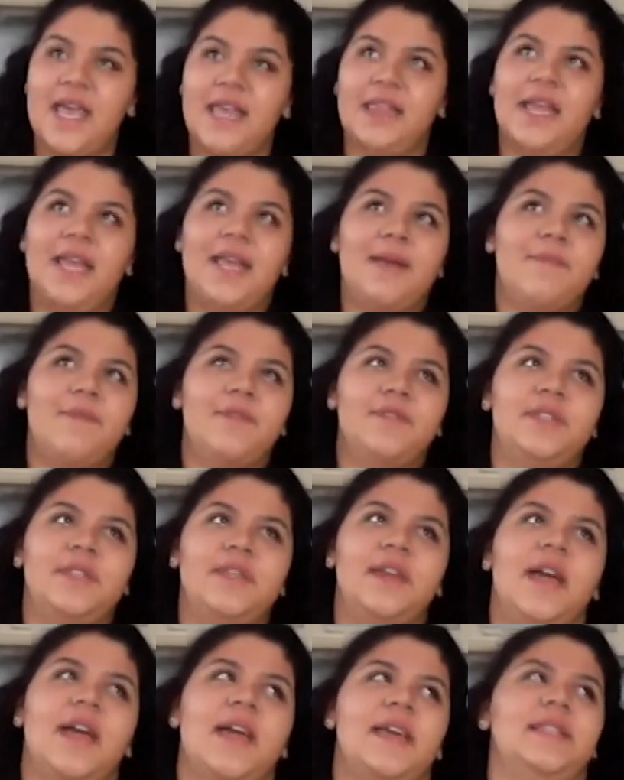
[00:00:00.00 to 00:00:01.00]
Like most of
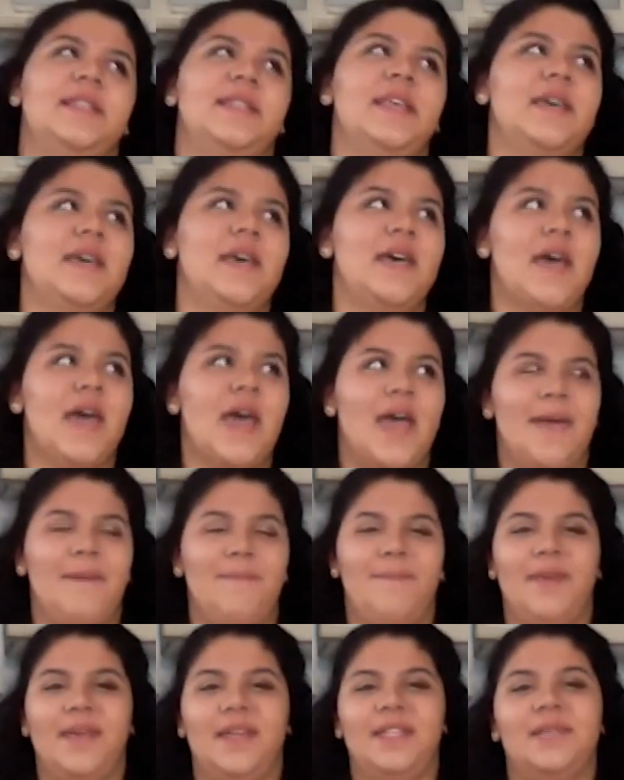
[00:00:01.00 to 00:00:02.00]
you guys, I
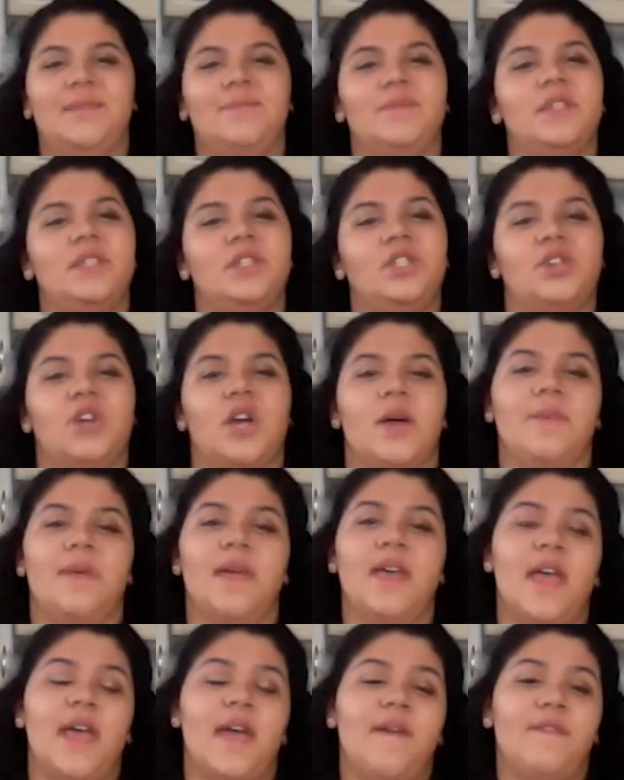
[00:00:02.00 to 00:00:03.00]
picked up this
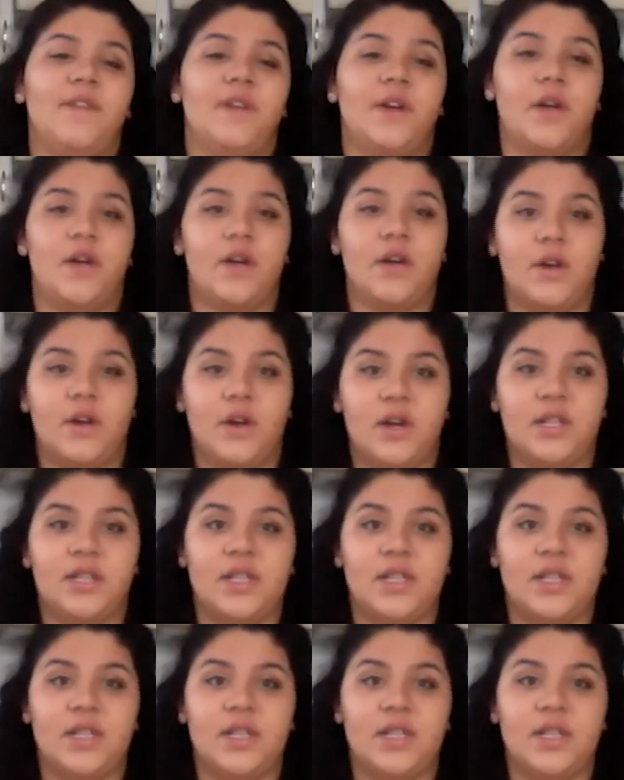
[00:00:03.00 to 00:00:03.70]
drama after I heard